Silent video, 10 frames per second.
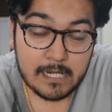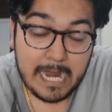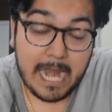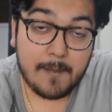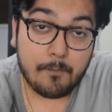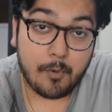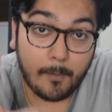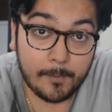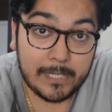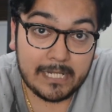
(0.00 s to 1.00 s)
and
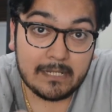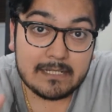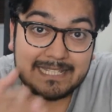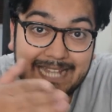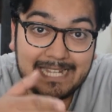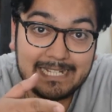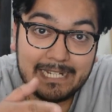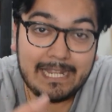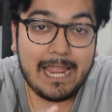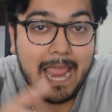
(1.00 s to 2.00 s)
probably
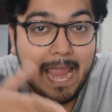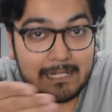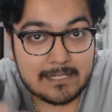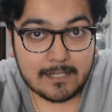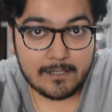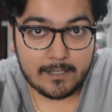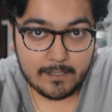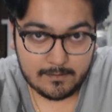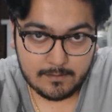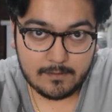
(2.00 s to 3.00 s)
Saturday and Sunday.
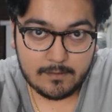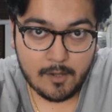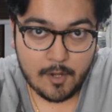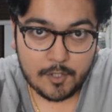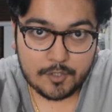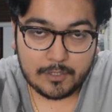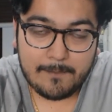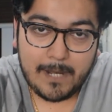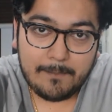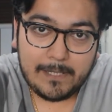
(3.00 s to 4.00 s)
So
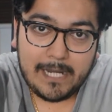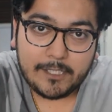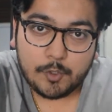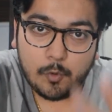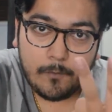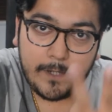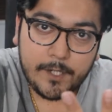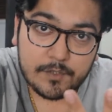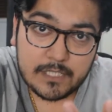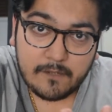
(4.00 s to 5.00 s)
there might be like two
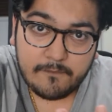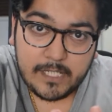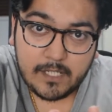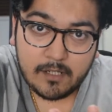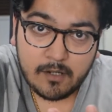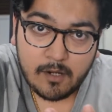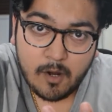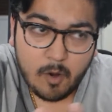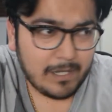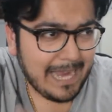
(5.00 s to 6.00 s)
videos in a week
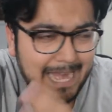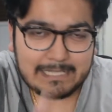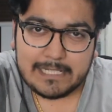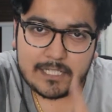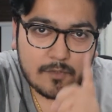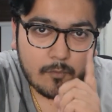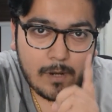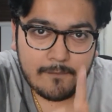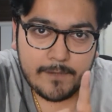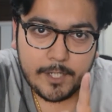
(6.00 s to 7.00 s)
or at least
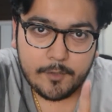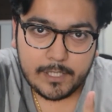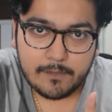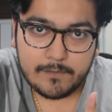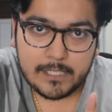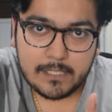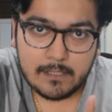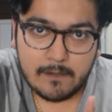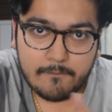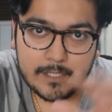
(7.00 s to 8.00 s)
one video in a week
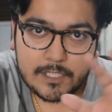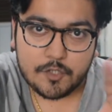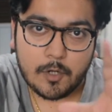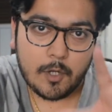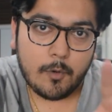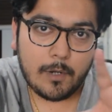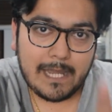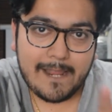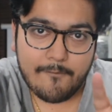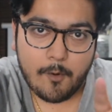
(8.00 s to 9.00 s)
which is gonna go
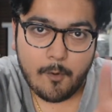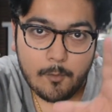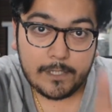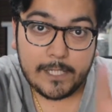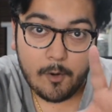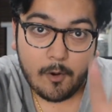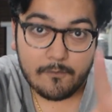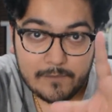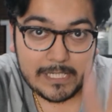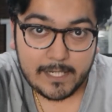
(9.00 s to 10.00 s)
live only
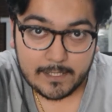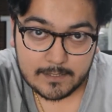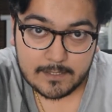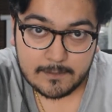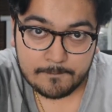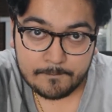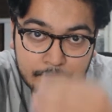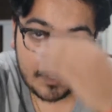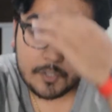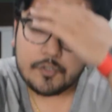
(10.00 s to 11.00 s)
on weekends
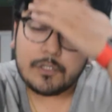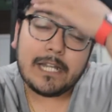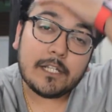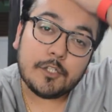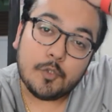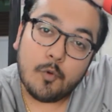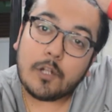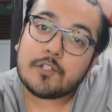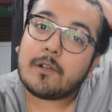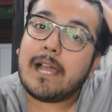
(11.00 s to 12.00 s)
so that you
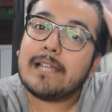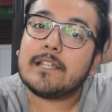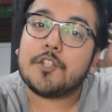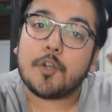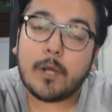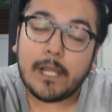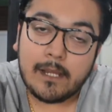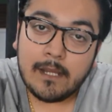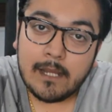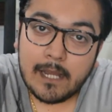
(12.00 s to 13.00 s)
also guys enjoy
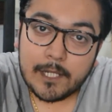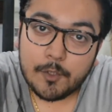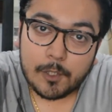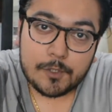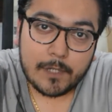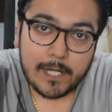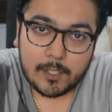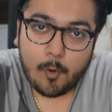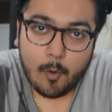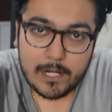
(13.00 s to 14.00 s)
you also
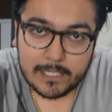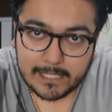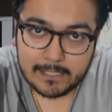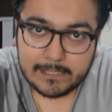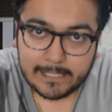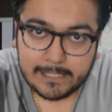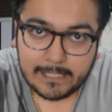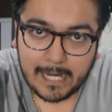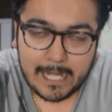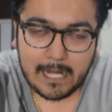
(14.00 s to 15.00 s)
get quality
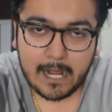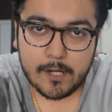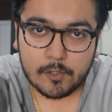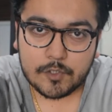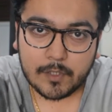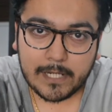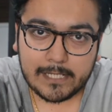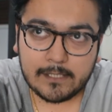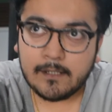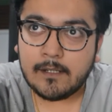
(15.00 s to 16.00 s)
content and I also get